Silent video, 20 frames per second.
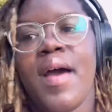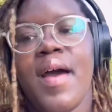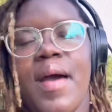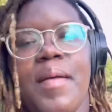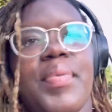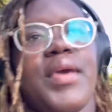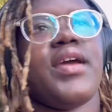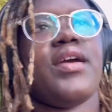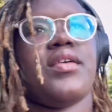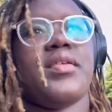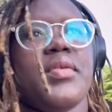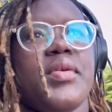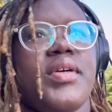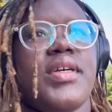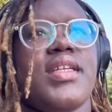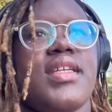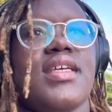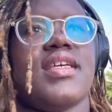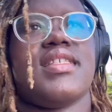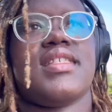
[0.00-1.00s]
I'm
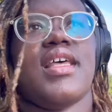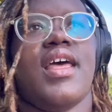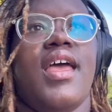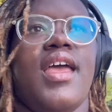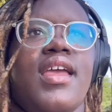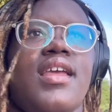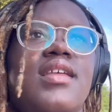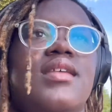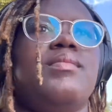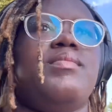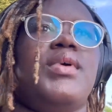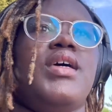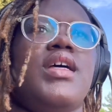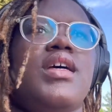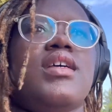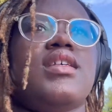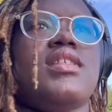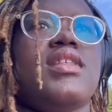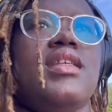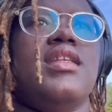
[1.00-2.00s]
paranoid because I hate
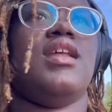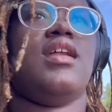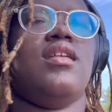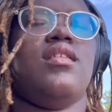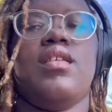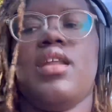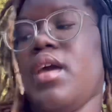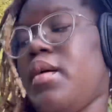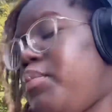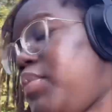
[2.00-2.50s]
bugs and I don't like